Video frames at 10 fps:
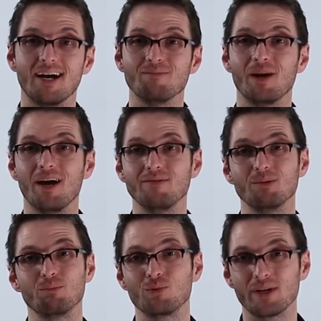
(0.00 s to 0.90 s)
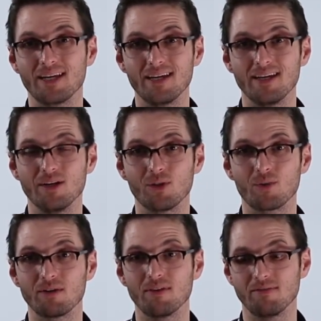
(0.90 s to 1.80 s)
I have my oven preheated to
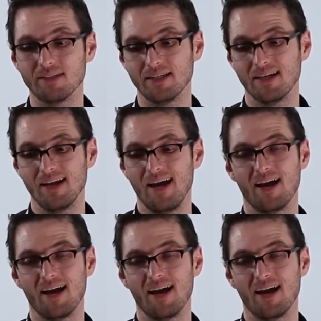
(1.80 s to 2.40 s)
350.